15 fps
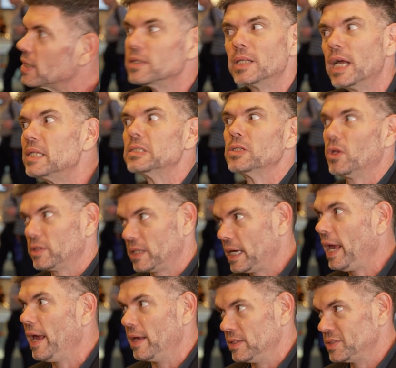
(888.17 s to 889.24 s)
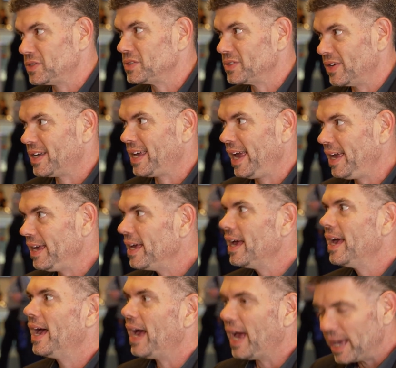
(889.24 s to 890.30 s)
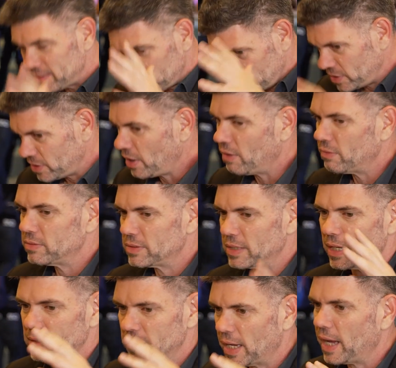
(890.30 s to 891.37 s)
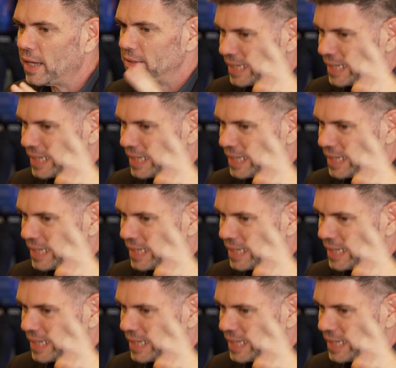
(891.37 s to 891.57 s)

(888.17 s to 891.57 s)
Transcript: That's not the case, okay? You know, the, the,